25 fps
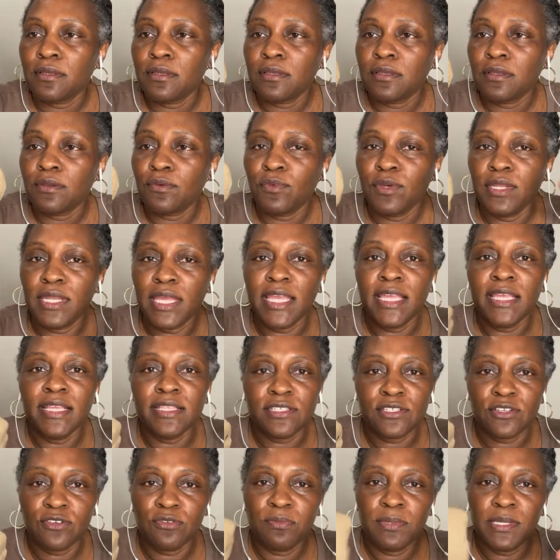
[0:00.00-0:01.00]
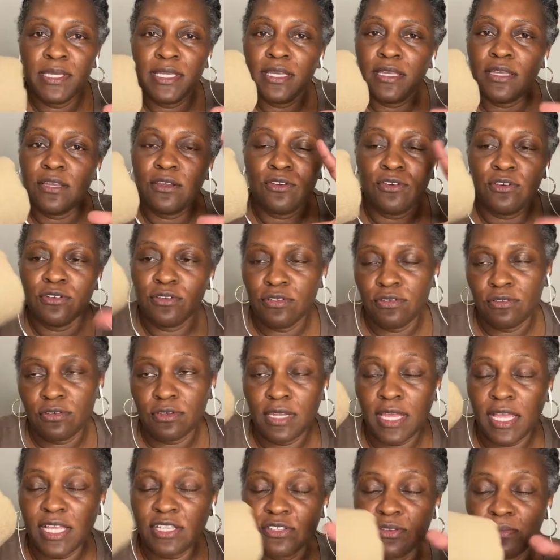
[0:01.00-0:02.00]
when they get so big, or you can
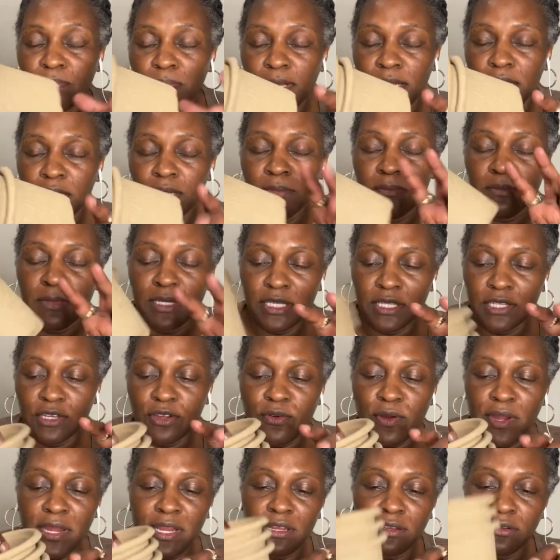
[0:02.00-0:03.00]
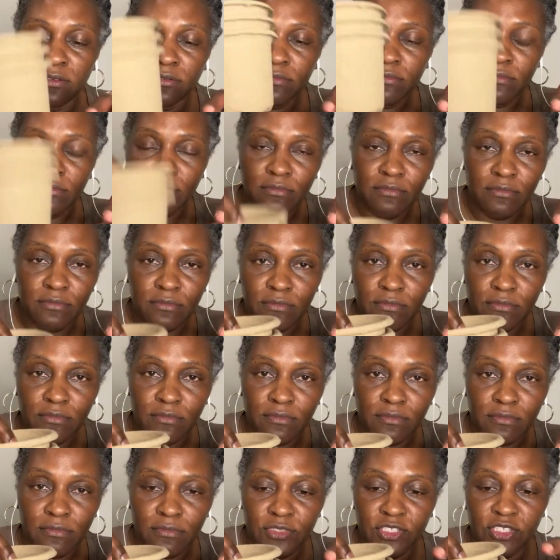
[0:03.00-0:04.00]
actually plant them in the ground,
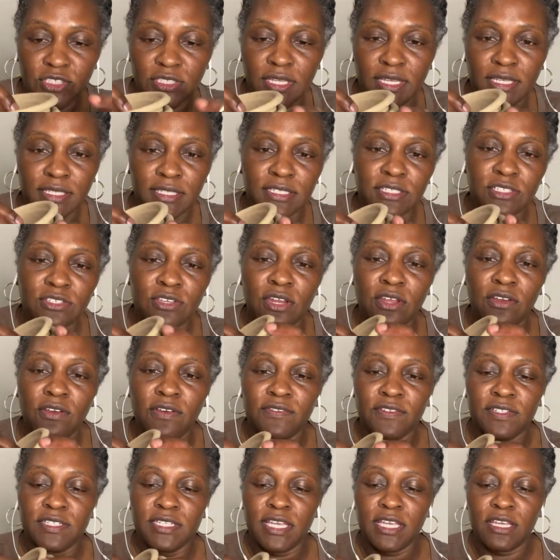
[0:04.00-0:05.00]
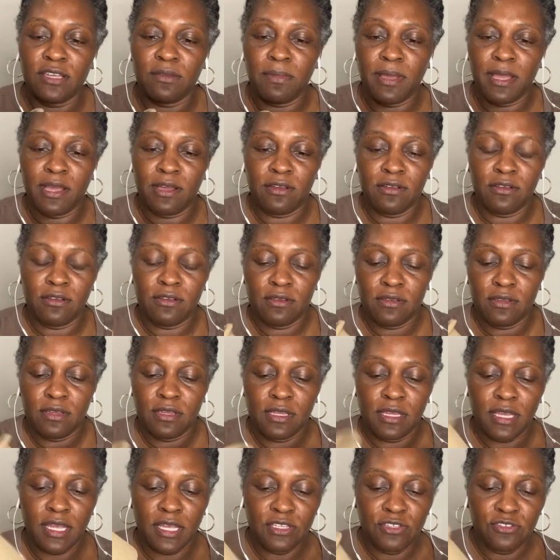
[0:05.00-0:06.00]
just like this. So I don't have to take them out.
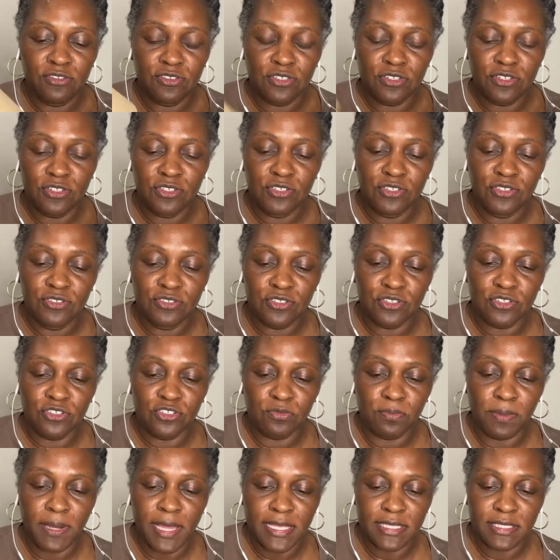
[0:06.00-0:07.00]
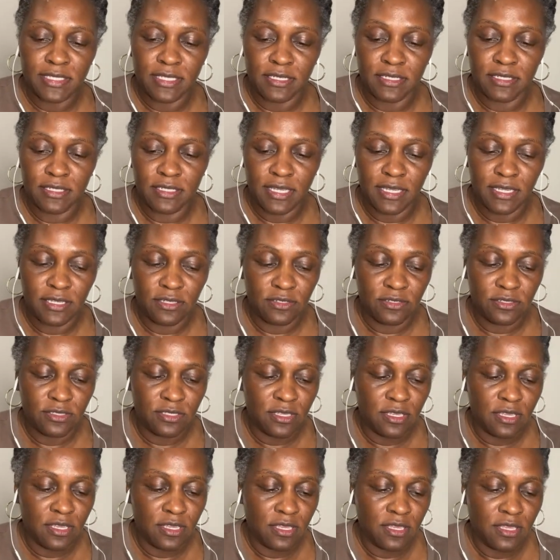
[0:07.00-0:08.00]
I used to use those plastic containers,
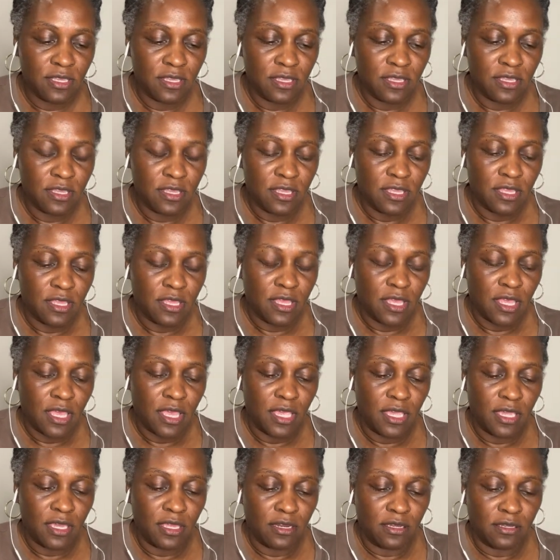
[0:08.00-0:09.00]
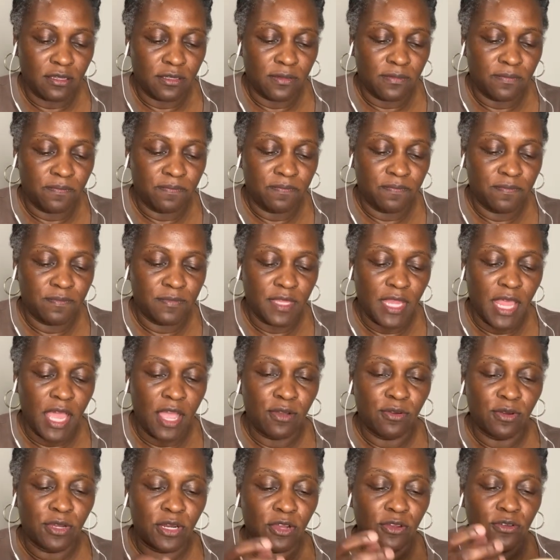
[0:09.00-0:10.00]
and I
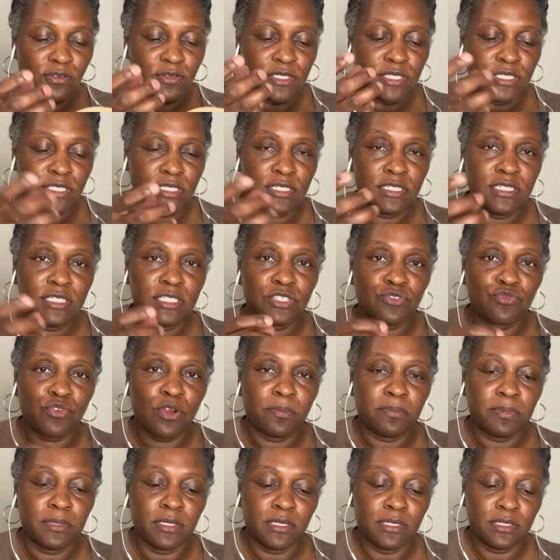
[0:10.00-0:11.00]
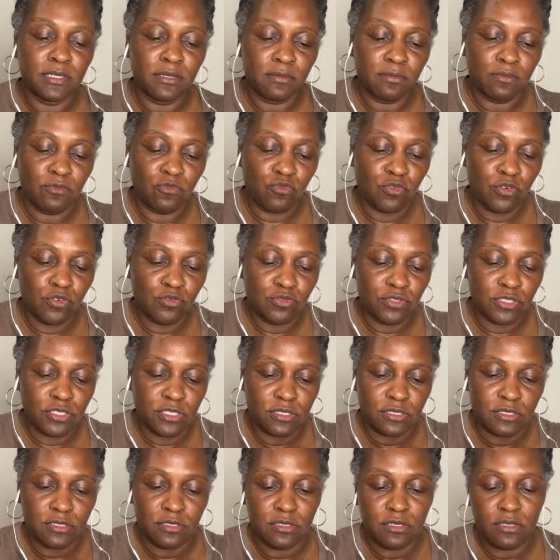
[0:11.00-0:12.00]
would always disrupt the roots.
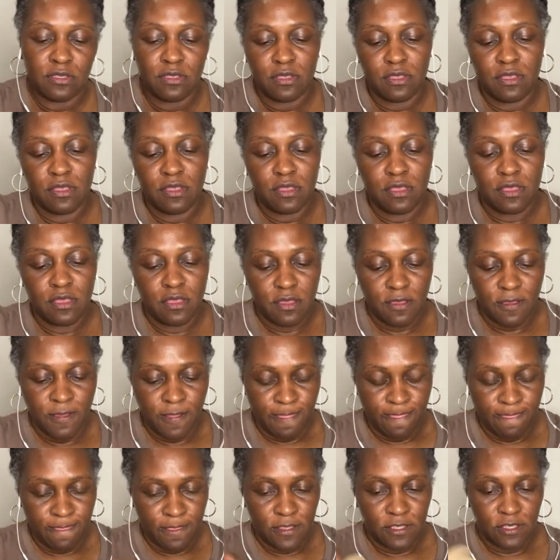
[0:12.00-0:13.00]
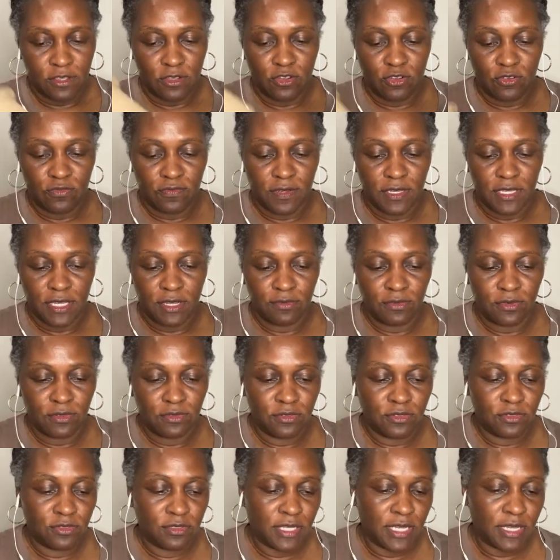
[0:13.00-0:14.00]
So hopefully I won't
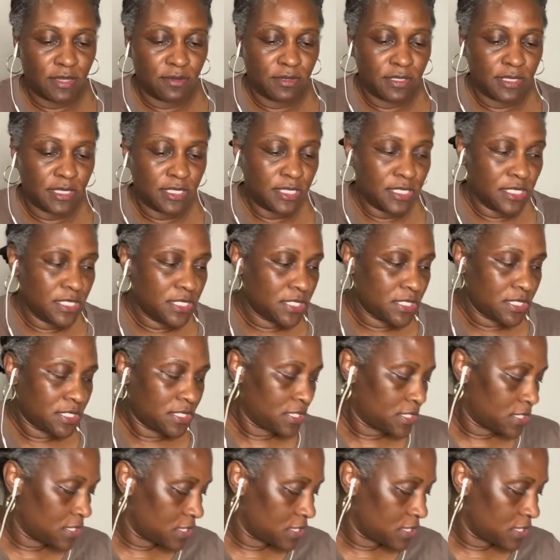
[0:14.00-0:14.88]
do that with these.